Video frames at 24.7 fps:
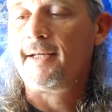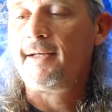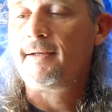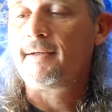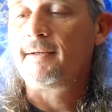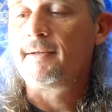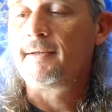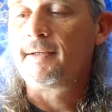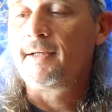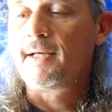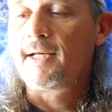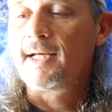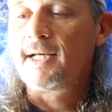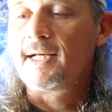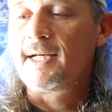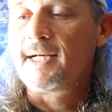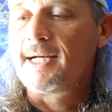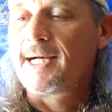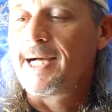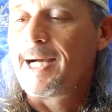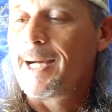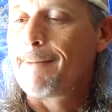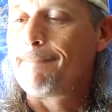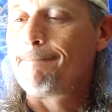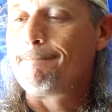it,
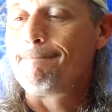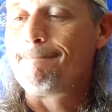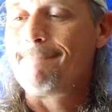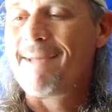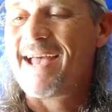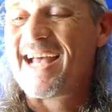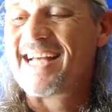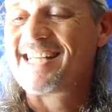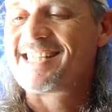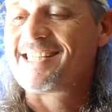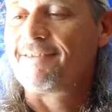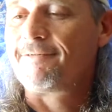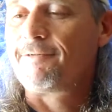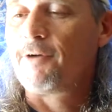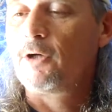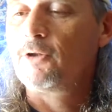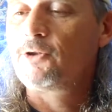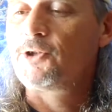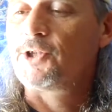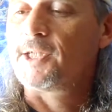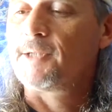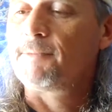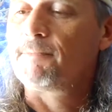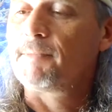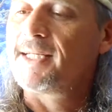a massive
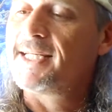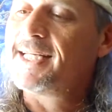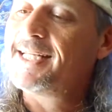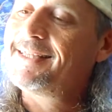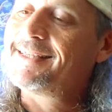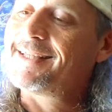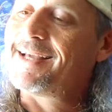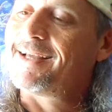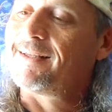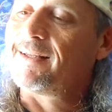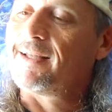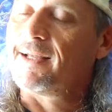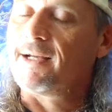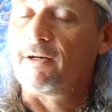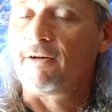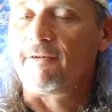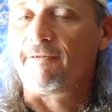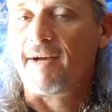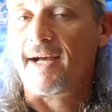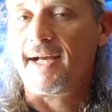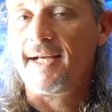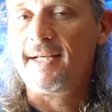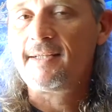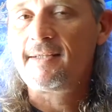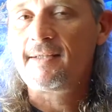ocean beneath that layer
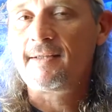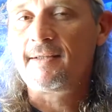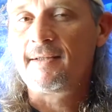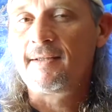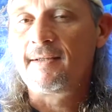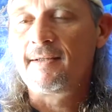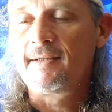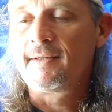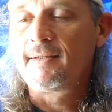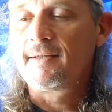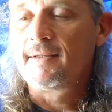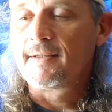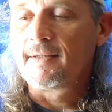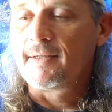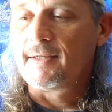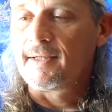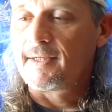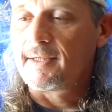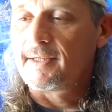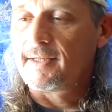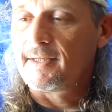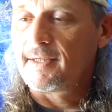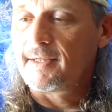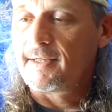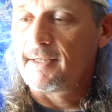of ice,
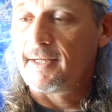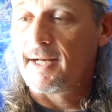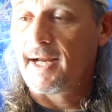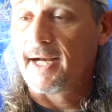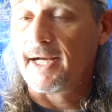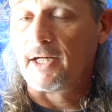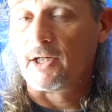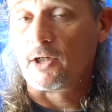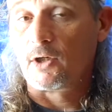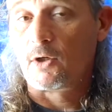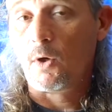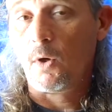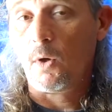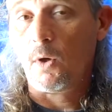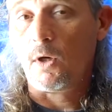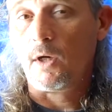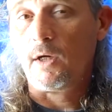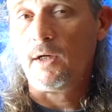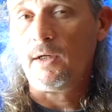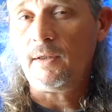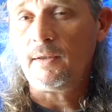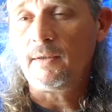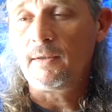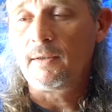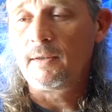an iron
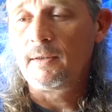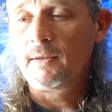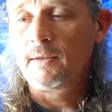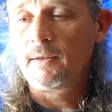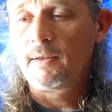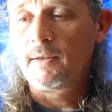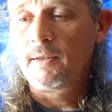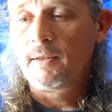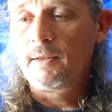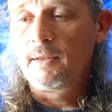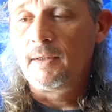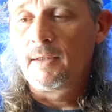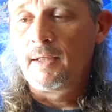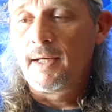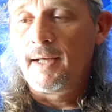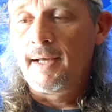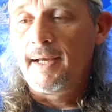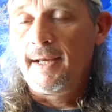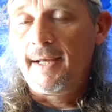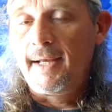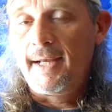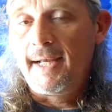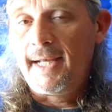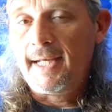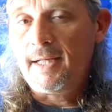core,
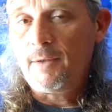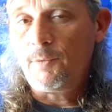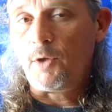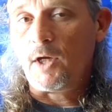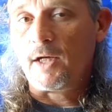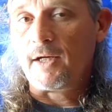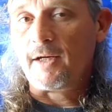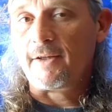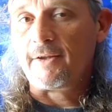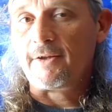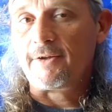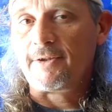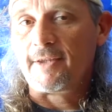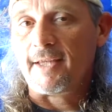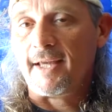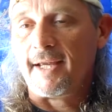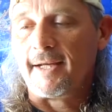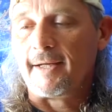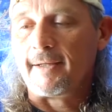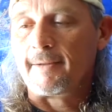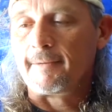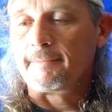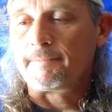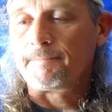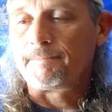and one other
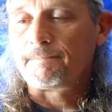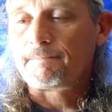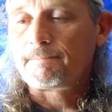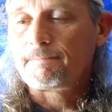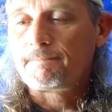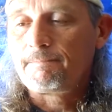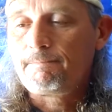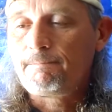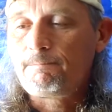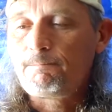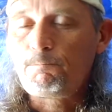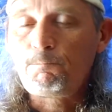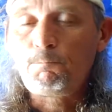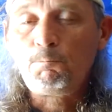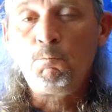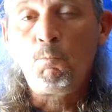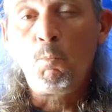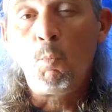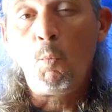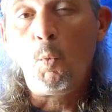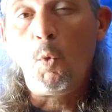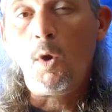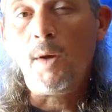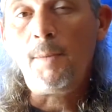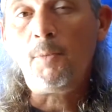thing.
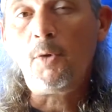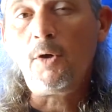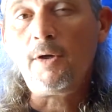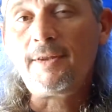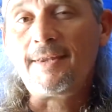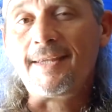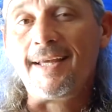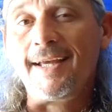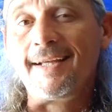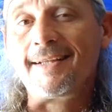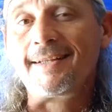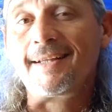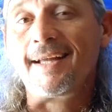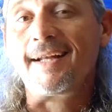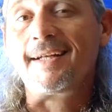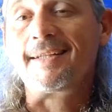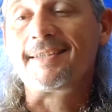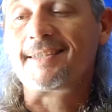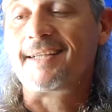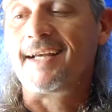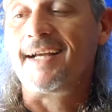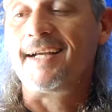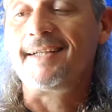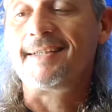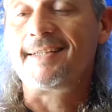One more thing that
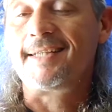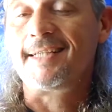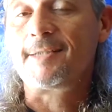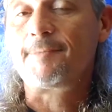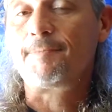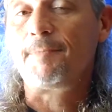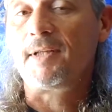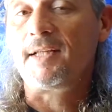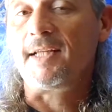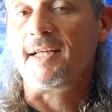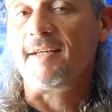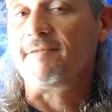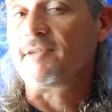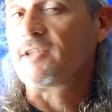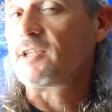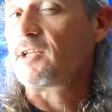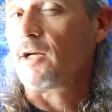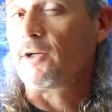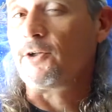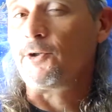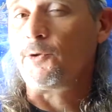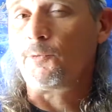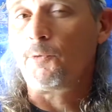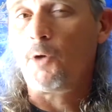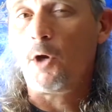scientists believe is
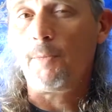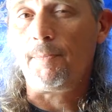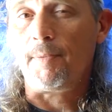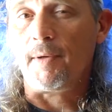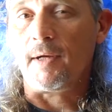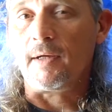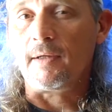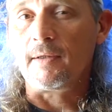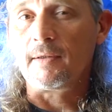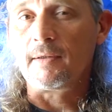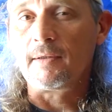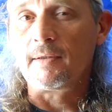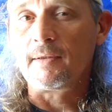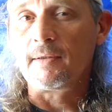on Europa.